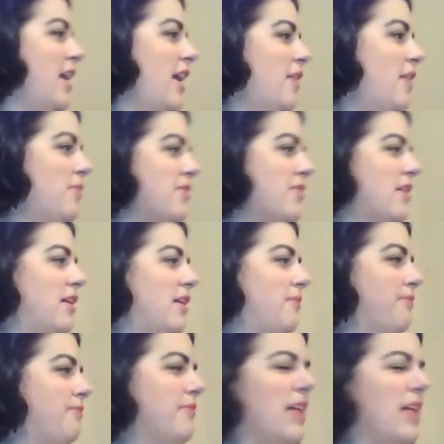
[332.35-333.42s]
It was
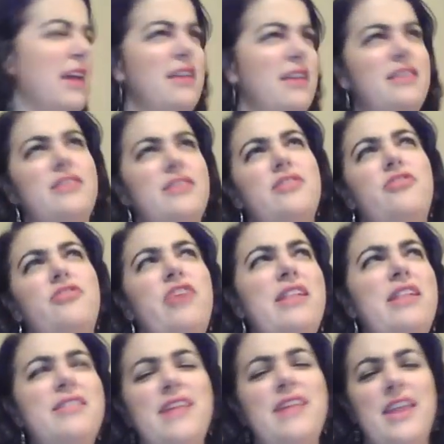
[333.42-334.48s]
a
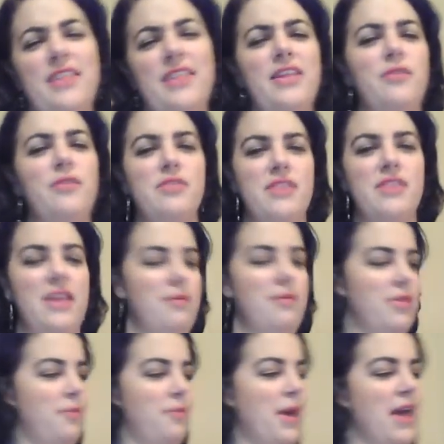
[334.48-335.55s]
Jet Set, I think was the name
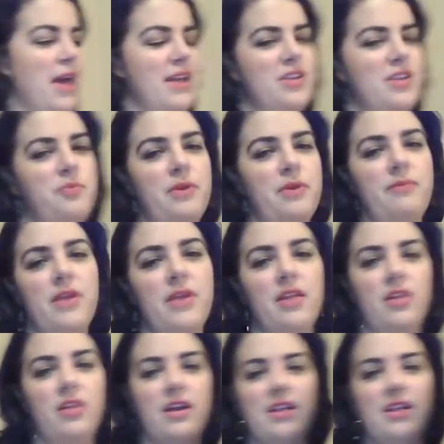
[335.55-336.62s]
of the package, but
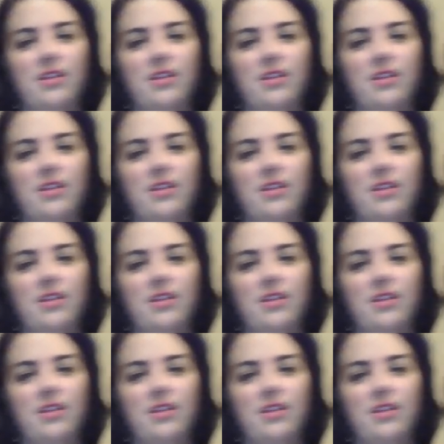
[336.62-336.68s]
look, it's